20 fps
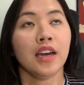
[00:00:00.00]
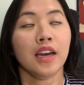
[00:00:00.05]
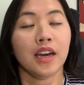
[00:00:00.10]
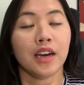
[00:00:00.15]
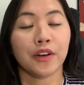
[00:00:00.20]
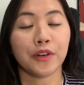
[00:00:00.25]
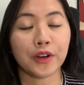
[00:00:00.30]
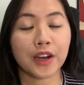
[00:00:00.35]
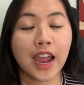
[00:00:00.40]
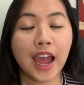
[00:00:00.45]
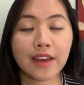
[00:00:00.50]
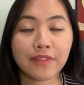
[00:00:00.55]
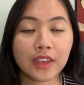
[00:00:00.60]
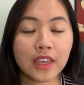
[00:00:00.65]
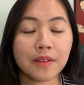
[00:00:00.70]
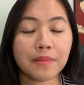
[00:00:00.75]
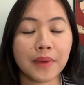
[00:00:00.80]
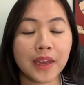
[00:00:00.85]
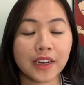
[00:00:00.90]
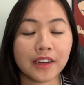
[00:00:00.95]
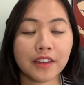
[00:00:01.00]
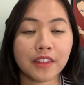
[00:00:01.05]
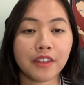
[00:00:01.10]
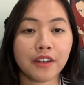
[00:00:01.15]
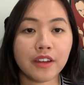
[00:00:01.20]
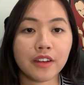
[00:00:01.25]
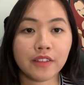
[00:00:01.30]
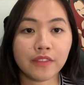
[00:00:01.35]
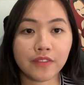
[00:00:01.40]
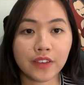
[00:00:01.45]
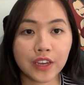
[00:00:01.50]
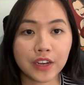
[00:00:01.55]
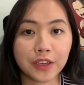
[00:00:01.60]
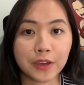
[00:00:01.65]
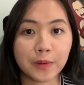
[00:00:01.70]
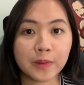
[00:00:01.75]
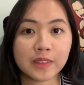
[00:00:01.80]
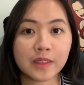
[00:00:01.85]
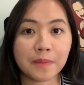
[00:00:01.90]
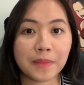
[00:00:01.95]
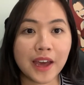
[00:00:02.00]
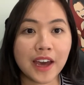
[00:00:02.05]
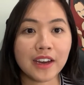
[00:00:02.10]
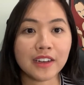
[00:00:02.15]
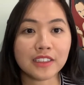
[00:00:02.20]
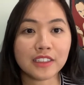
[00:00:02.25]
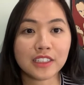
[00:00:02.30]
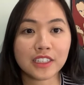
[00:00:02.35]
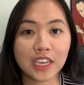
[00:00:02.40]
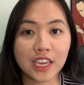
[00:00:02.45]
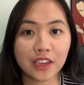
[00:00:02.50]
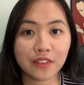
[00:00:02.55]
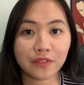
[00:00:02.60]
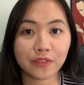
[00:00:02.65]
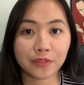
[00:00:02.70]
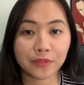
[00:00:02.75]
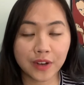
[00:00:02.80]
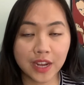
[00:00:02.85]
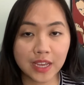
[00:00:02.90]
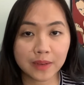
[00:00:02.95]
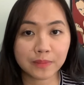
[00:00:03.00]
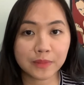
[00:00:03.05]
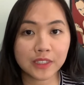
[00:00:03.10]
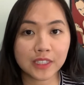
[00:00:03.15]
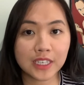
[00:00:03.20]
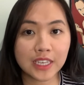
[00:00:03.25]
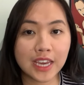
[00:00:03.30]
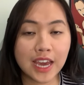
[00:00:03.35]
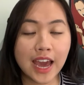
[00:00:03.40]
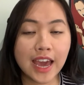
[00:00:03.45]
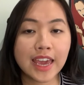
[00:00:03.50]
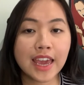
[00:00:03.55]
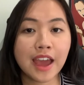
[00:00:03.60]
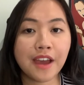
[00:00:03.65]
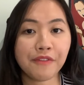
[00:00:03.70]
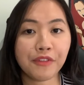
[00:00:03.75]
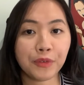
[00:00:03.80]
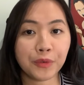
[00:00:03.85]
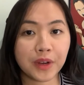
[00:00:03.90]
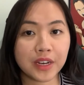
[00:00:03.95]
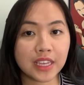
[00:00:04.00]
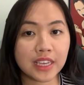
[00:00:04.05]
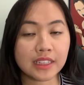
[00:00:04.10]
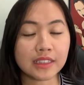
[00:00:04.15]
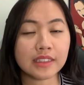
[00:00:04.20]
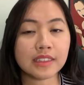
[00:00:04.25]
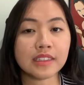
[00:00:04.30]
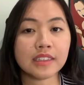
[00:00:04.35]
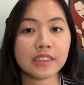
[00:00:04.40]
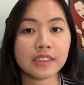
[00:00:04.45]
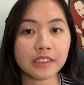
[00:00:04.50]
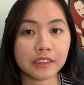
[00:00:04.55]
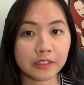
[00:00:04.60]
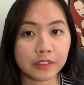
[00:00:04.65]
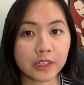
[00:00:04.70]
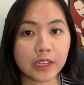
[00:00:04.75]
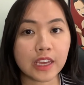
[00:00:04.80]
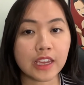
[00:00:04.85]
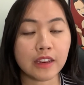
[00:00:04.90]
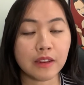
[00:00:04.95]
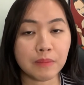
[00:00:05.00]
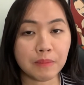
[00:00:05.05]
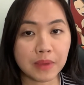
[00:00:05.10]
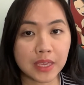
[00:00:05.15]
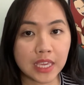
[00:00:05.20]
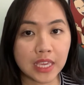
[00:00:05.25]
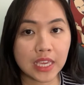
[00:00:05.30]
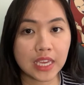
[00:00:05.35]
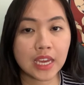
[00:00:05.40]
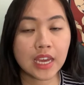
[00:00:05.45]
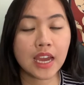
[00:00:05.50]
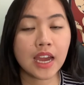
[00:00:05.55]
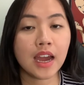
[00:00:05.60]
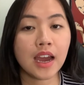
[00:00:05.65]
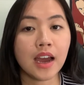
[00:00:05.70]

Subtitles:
or having a marathon of videos about Dave Ramsey, I have already instilled in me